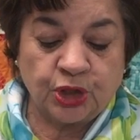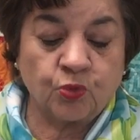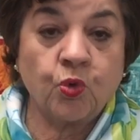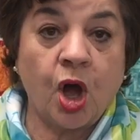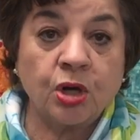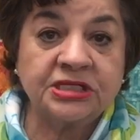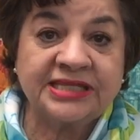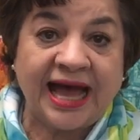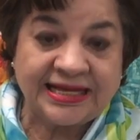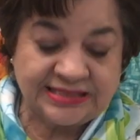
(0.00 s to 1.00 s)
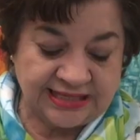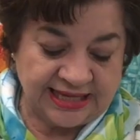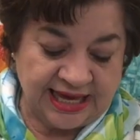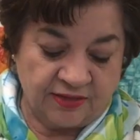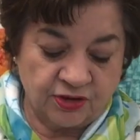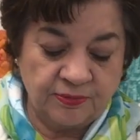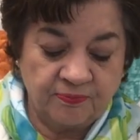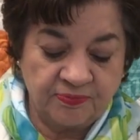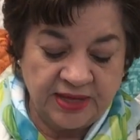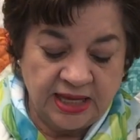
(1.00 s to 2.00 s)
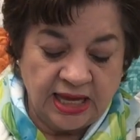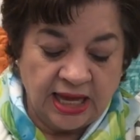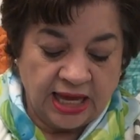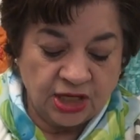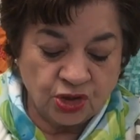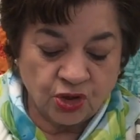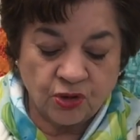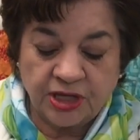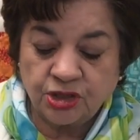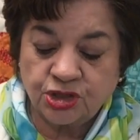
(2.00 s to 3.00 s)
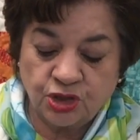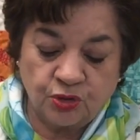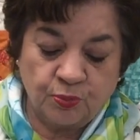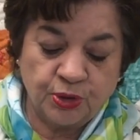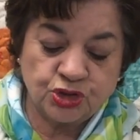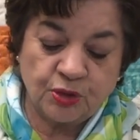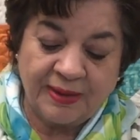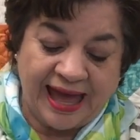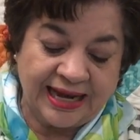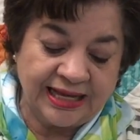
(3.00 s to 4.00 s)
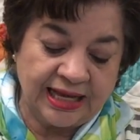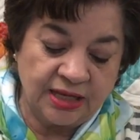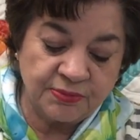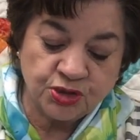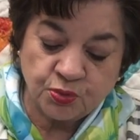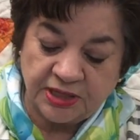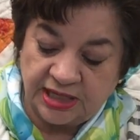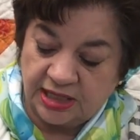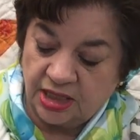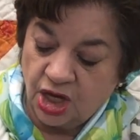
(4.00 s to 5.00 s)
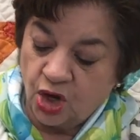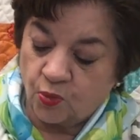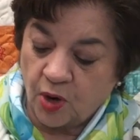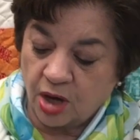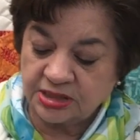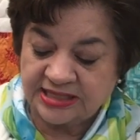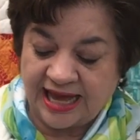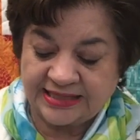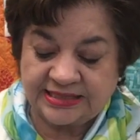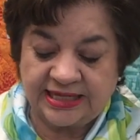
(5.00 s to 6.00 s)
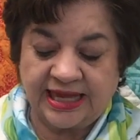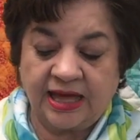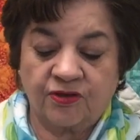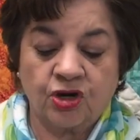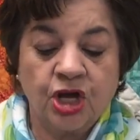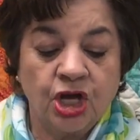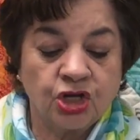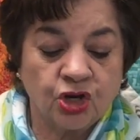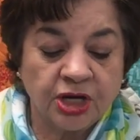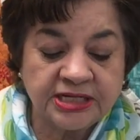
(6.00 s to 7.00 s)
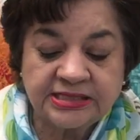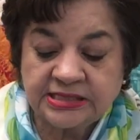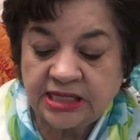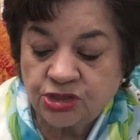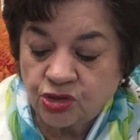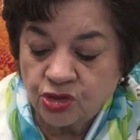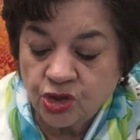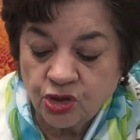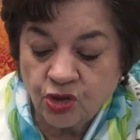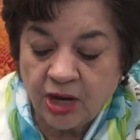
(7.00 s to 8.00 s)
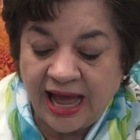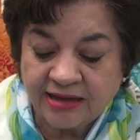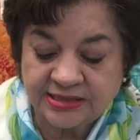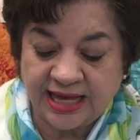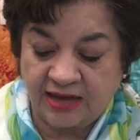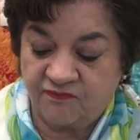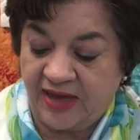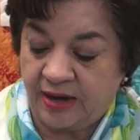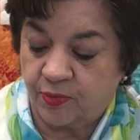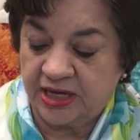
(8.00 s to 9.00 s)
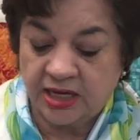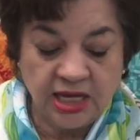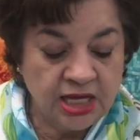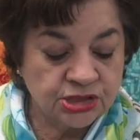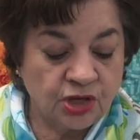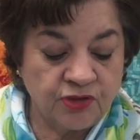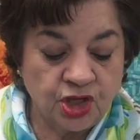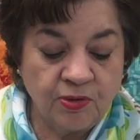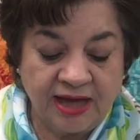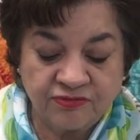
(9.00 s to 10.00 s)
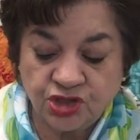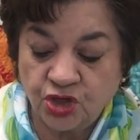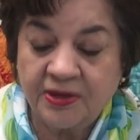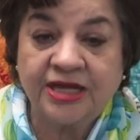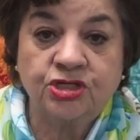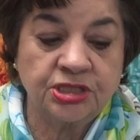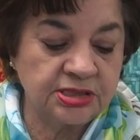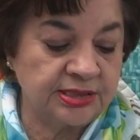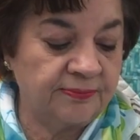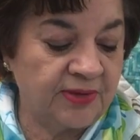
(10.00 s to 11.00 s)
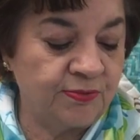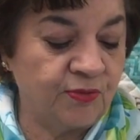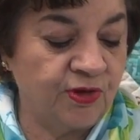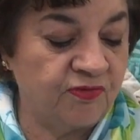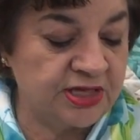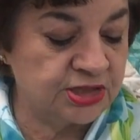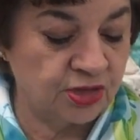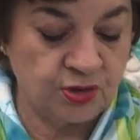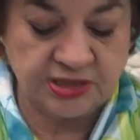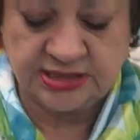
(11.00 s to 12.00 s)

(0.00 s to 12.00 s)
wrong sides together, and you're going to put your batting in between, wrong sides together. You're going to center your outside fabric so that you have 2 inches. Let me move this so you can